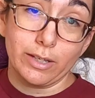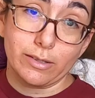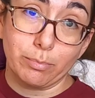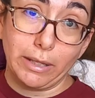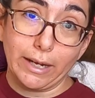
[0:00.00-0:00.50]

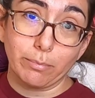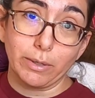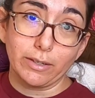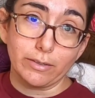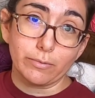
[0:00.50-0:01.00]
it's
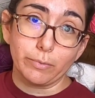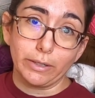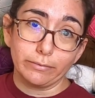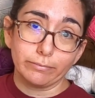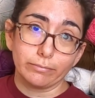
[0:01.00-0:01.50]
black because,
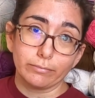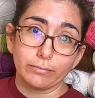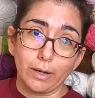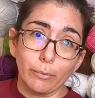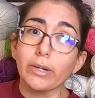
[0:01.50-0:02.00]
well,
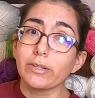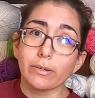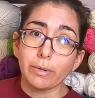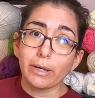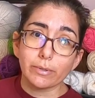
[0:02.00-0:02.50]
I want
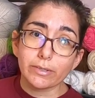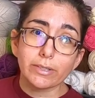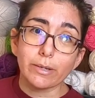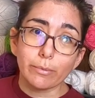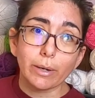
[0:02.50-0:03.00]
you to be able to
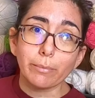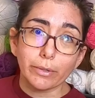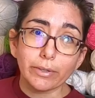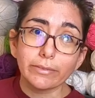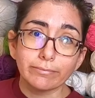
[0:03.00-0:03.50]
see what I'm
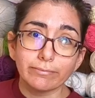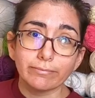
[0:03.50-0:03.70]
doing.